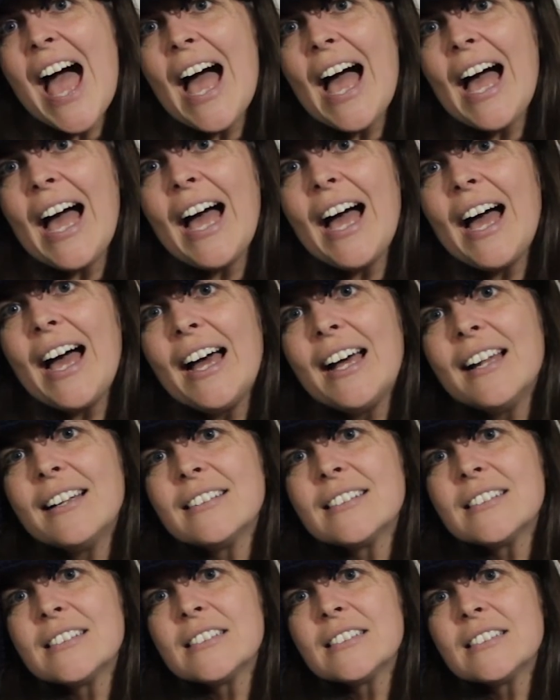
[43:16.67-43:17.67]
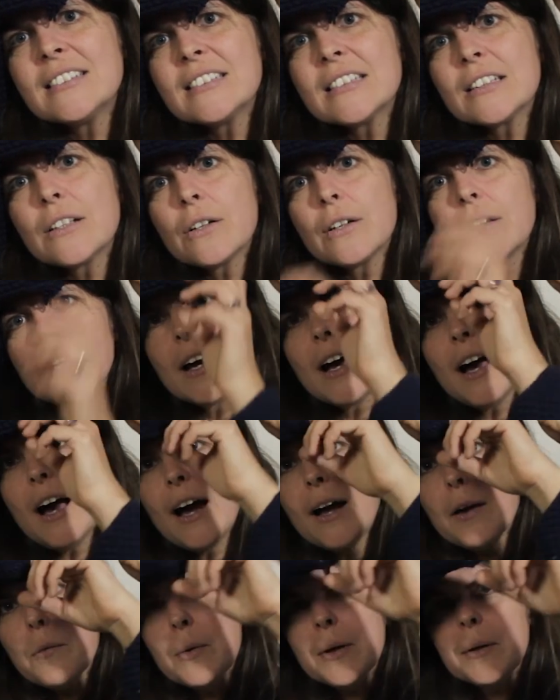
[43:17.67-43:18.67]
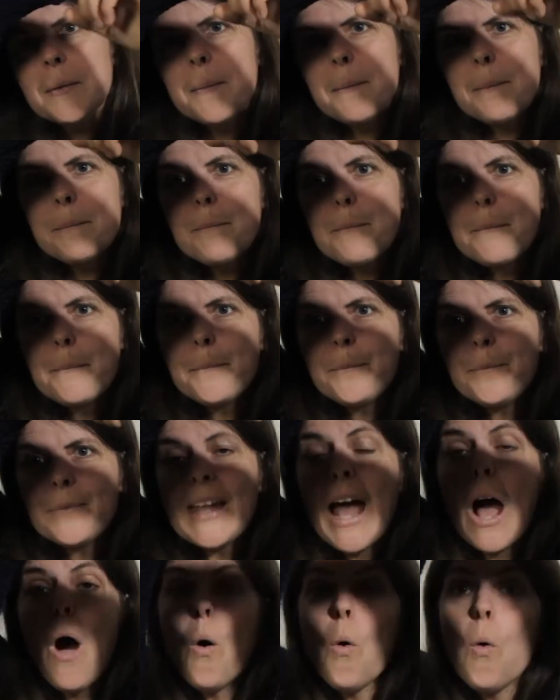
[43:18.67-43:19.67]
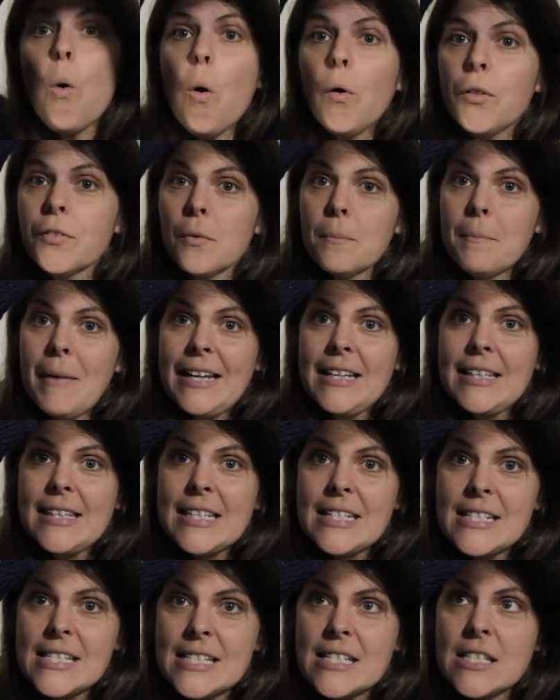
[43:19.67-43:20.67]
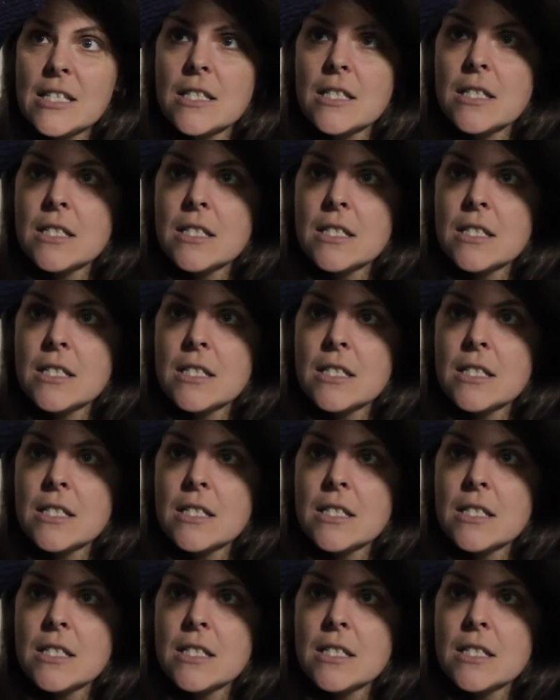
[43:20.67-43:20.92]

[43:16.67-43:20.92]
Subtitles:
and I will also mend this